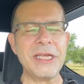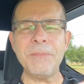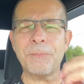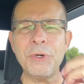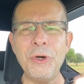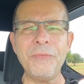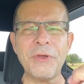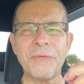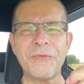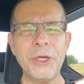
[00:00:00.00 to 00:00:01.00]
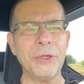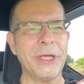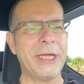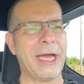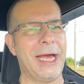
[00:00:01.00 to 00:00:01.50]
improve your fuel
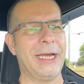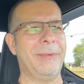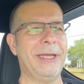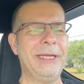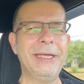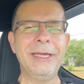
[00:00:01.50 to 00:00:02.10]
economy